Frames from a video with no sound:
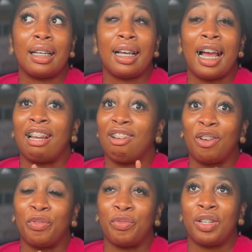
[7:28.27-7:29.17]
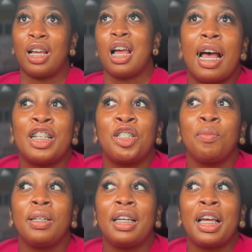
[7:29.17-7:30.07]
I love, and to
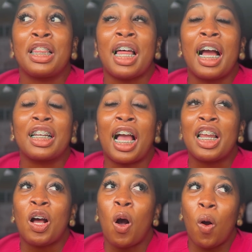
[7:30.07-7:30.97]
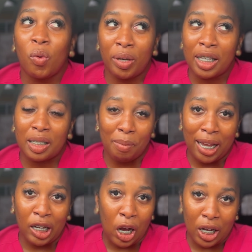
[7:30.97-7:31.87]
me that kind of outweighs
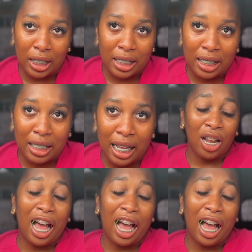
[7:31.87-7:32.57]
my cons.